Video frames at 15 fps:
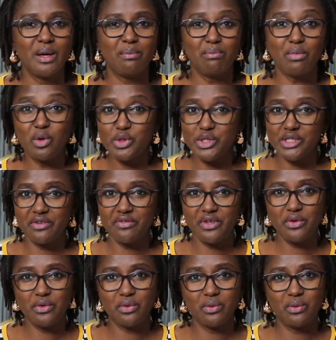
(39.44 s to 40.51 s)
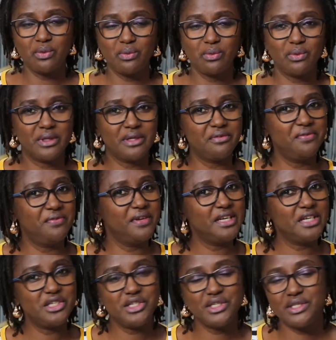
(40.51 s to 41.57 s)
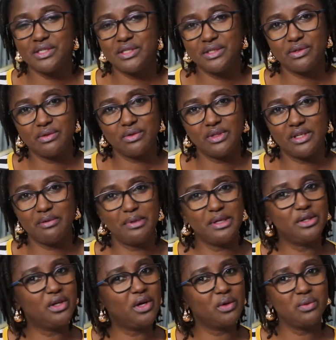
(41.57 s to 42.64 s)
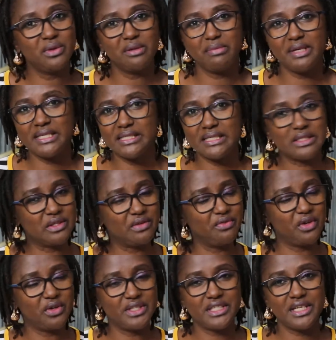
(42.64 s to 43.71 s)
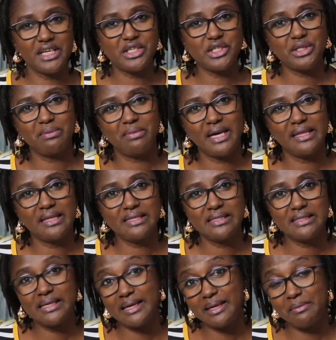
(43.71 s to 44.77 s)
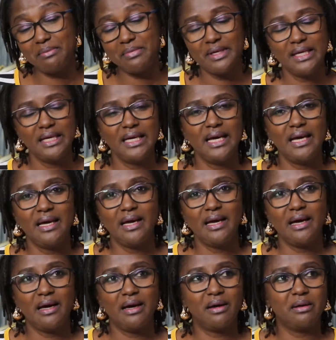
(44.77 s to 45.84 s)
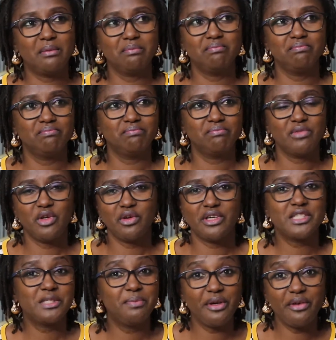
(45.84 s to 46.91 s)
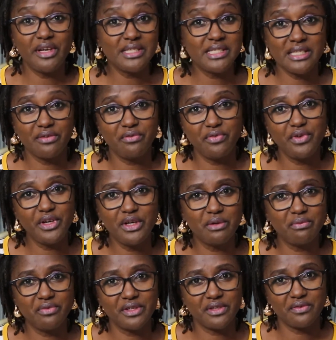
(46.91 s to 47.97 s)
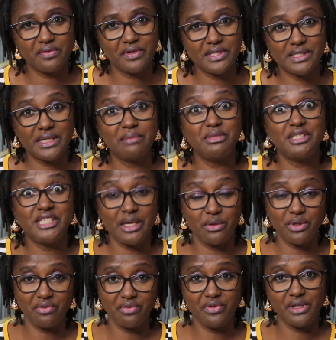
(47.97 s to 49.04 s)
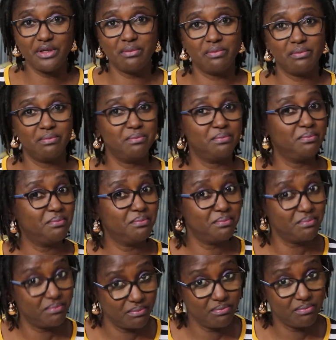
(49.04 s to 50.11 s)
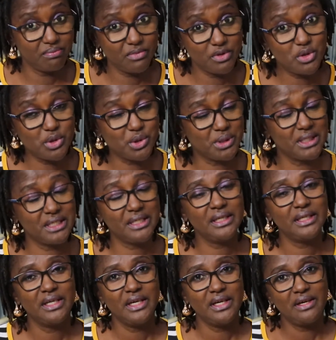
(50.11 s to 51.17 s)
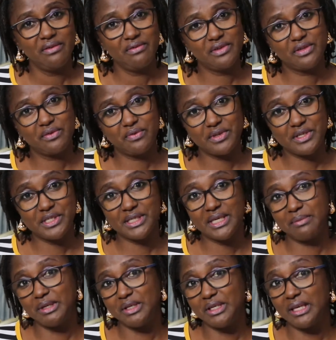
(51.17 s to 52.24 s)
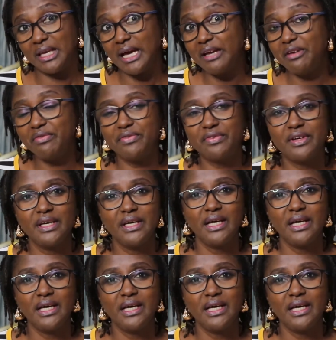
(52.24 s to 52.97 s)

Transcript: Most of you would have finished, would have been done with the basics of your education by this time. You're experiencing freedom for the first time, genuine freedom, usually for the first time in your life.